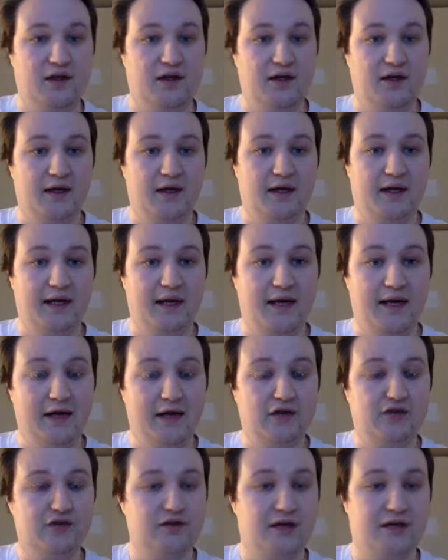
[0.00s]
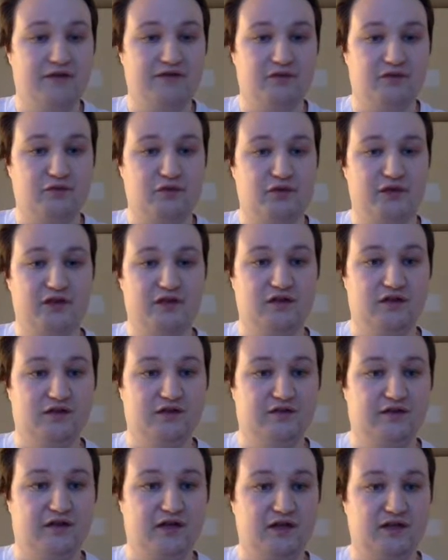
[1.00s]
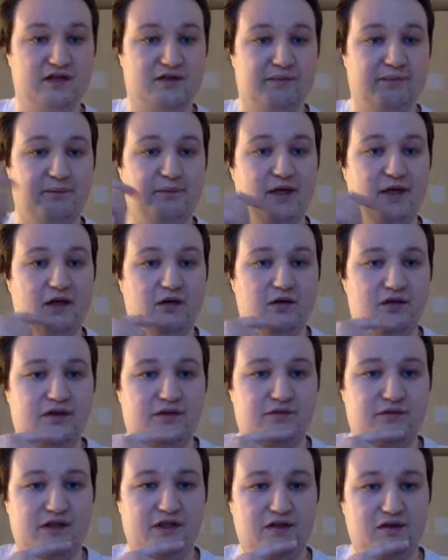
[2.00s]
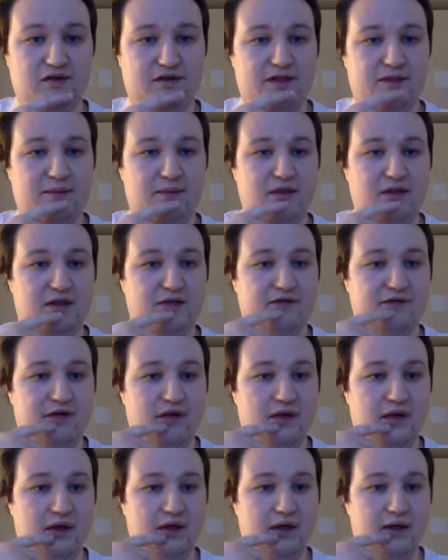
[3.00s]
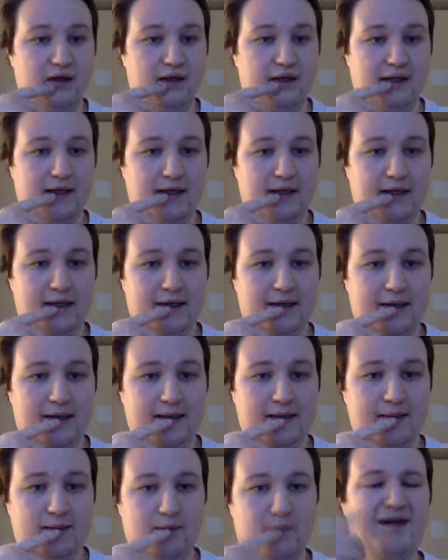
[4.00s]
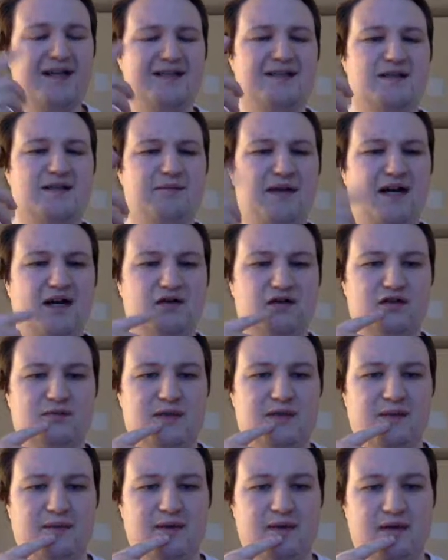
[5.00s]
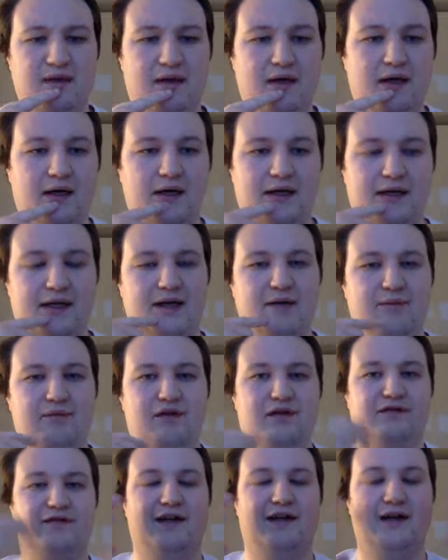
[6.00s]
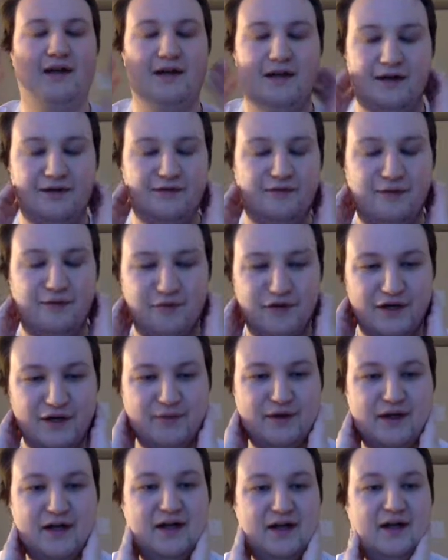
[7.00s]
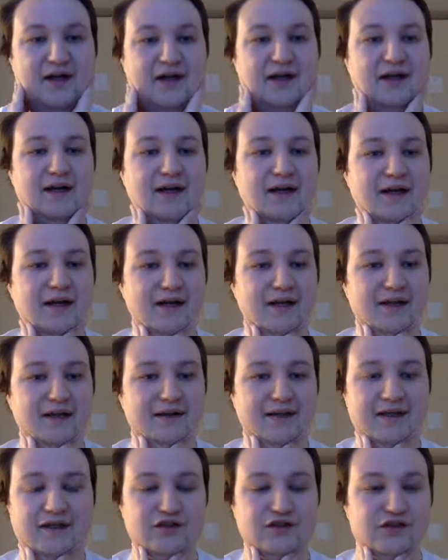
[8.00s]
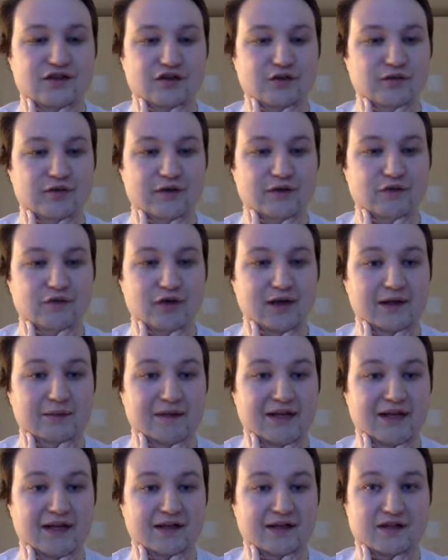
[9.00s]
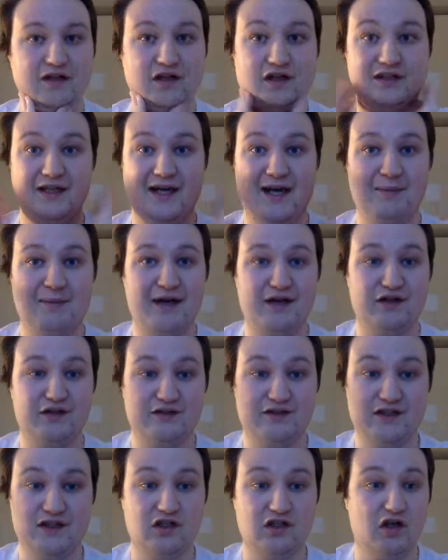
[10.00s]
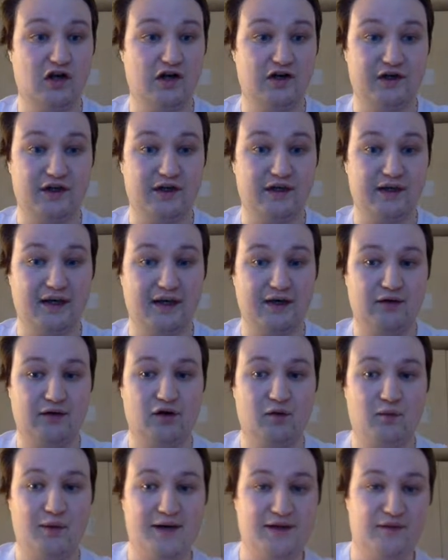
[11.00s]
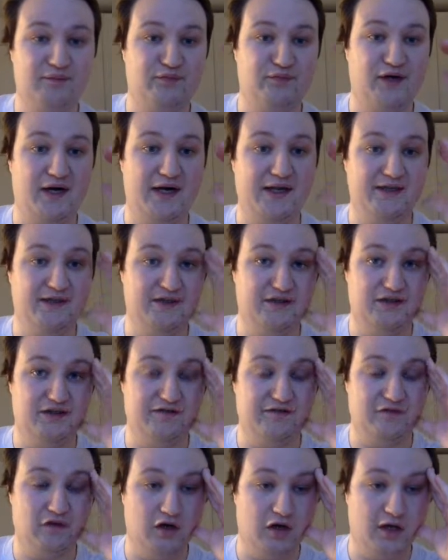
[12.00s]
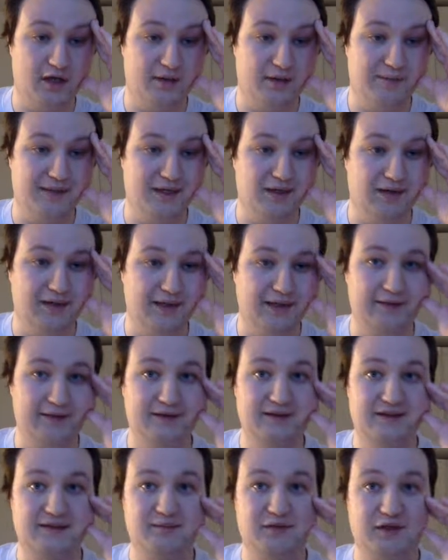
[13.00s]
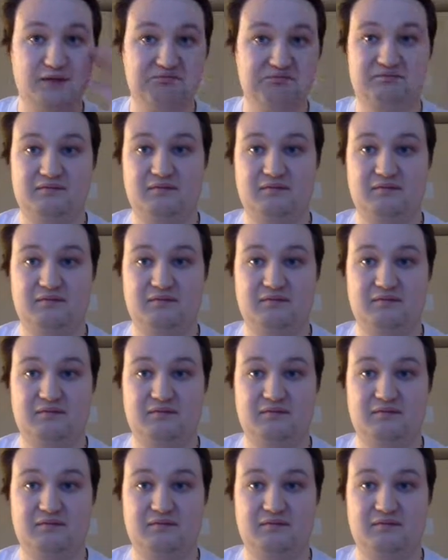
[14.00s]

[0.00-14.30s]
I also have some regionals of theirs, some Belux regionals, I believe, or Países Bajos maybe. I can't remember now, but they just don't rarely make any cigars, and Habanos has slaughtered it. I don't know why the brand is just forgotten about like this, but